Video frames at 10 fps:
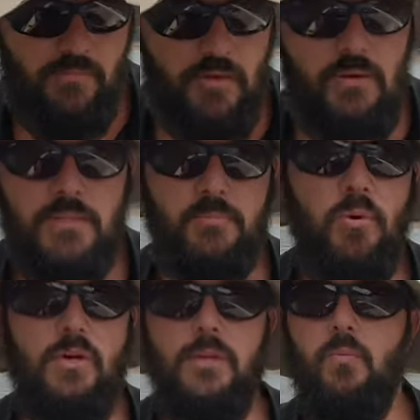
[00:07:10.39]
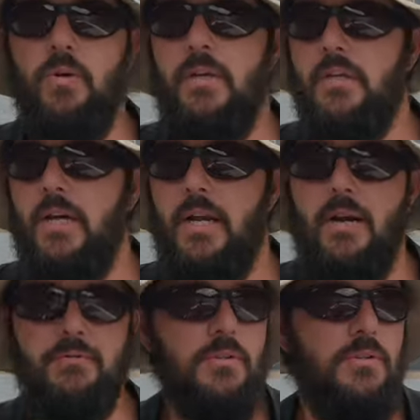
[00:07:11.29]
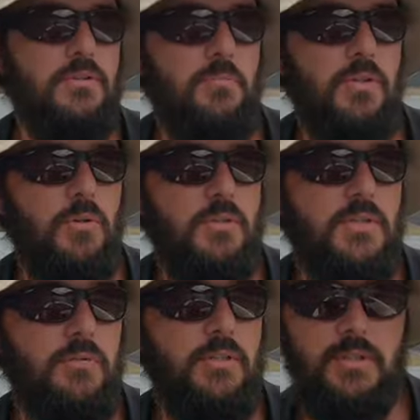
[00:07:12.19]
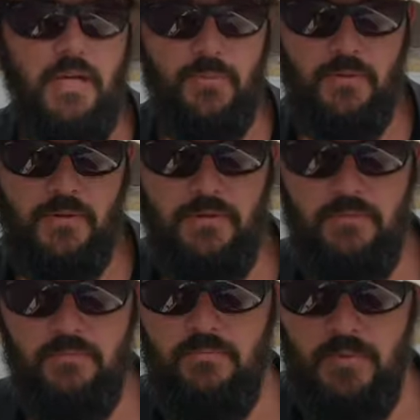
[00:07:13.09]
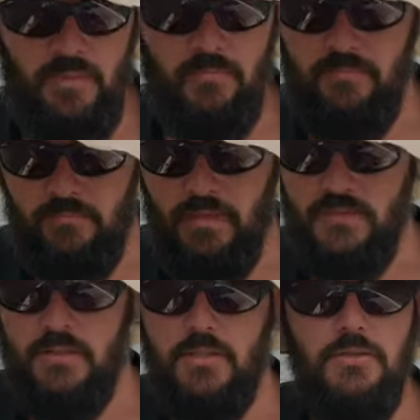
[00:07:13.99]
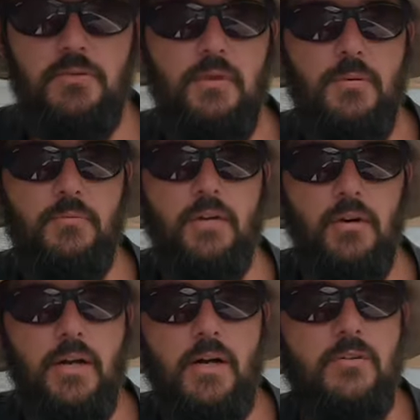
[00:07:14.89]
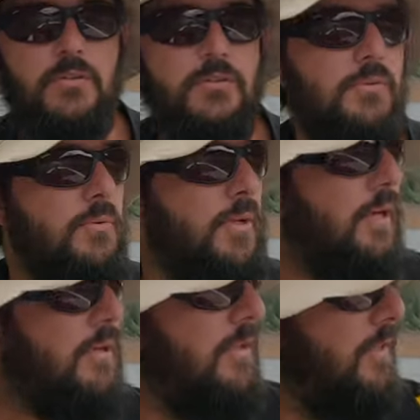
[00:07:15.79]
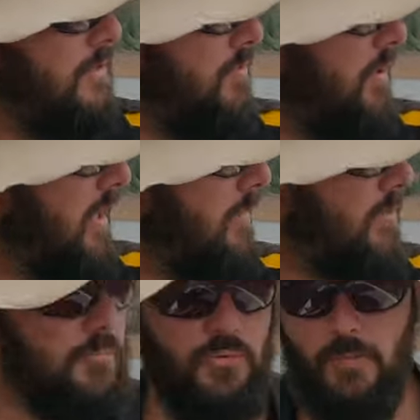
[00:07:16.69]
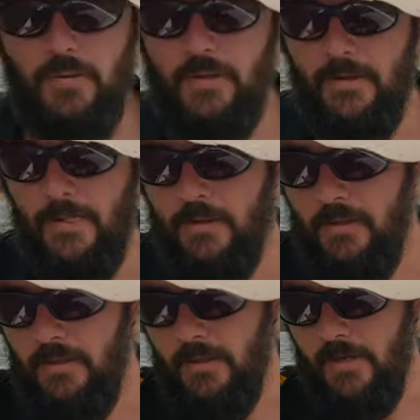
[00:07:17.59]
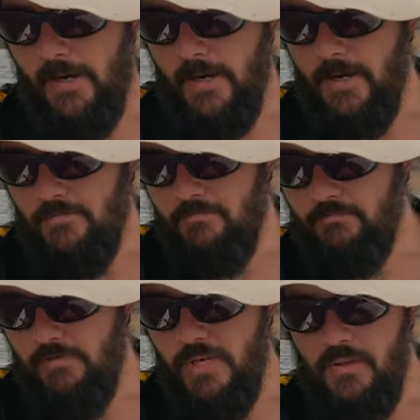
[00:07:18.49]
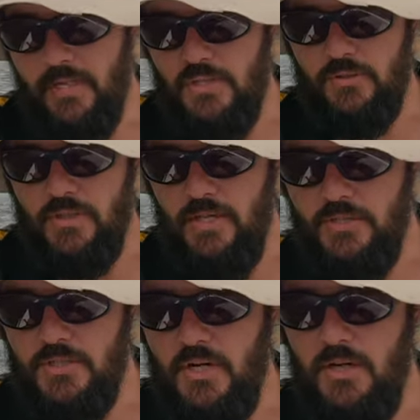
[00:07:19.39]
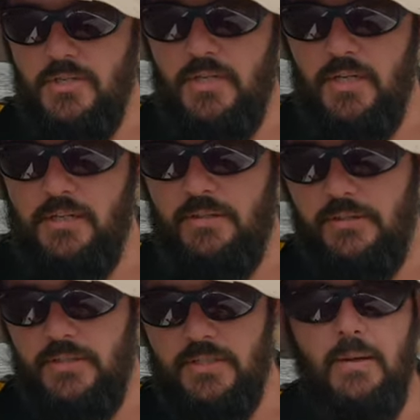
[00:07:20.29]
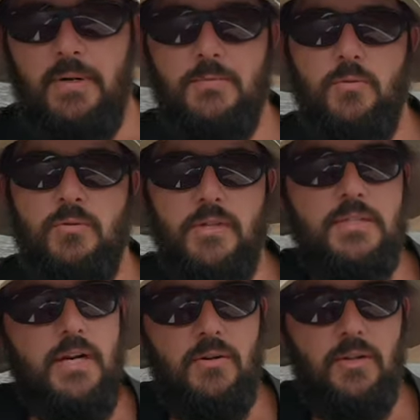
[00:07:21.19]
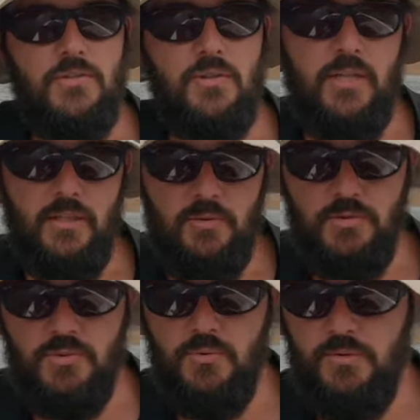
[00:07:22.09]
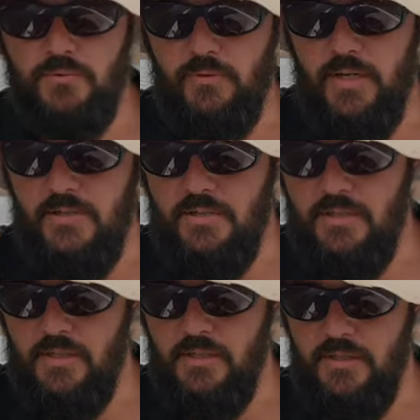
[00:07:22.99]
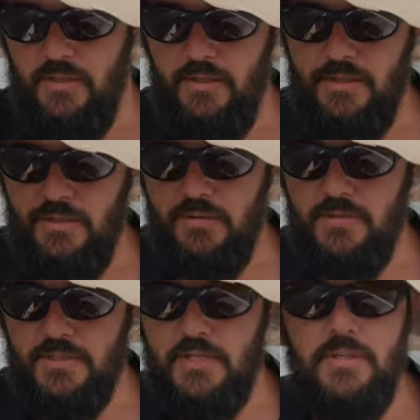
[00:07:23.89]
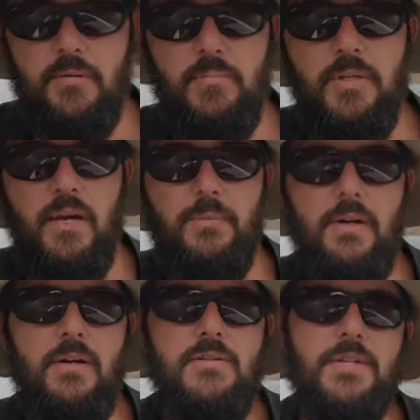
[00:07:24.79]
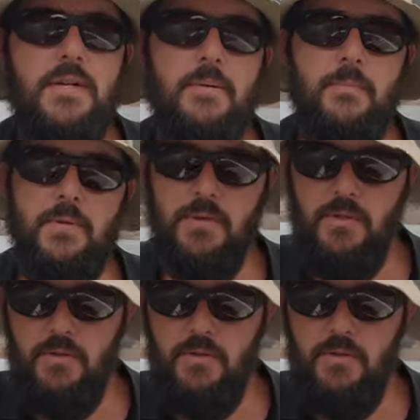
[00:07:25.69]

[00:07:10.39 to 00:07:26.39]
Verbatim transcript: there is a point where you're going to have to use it because you're in the depth, you know, that's that's too deep for your 800 to uh, to pick up on properly. Um, but yeah, that shot there just shows you just how much more detail. You can see that little school of reddies there, and all of a sudden you can pick up those um,